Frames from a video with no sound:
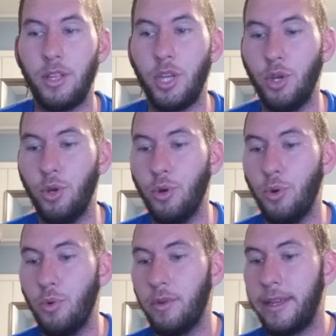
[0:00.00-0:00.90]

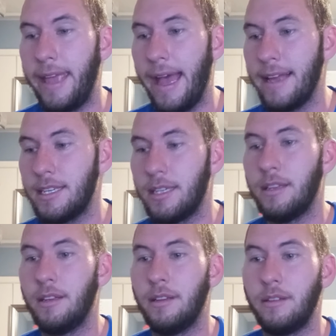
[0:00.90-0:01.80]
you get
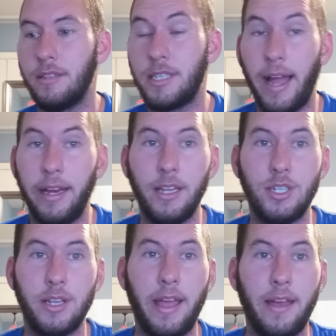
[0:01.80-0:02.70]

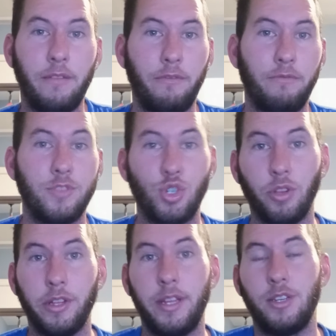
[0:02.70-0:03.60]
signage and
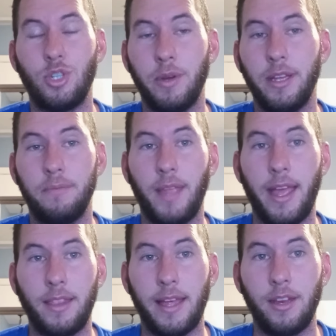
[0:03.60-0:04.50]
drill it into it,
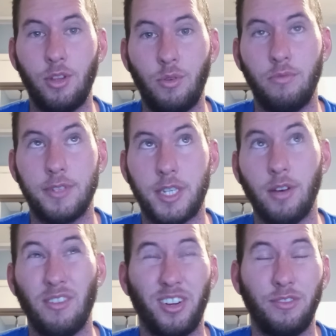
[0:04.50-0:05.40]
and then you
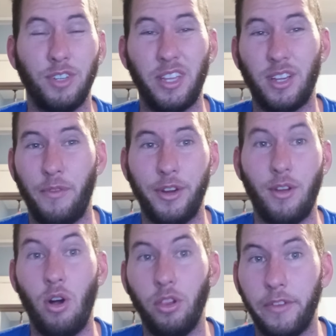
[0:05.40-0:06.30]
still aren't really covering
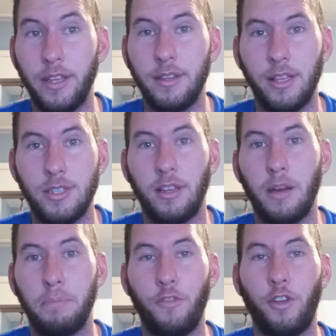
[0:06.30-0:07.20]
all of it unless you
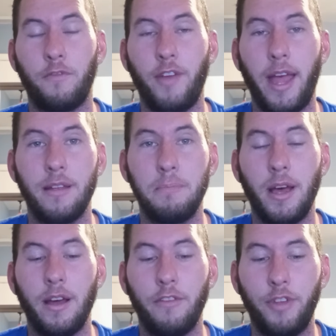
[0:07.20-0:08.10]
get a perfect
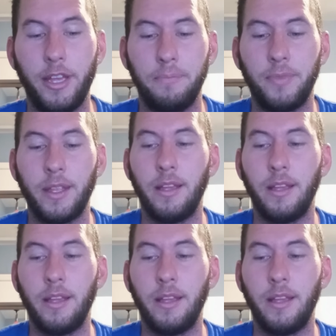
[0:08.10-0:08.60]
uh, fit,